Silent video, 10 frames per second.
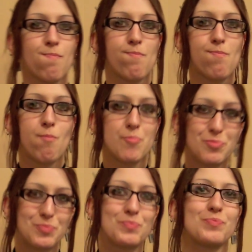That's
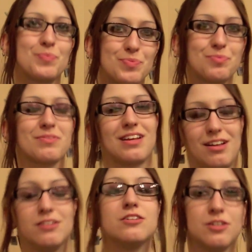really cool. Now,
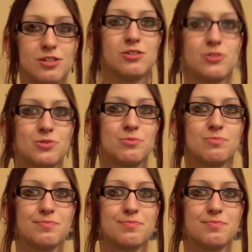you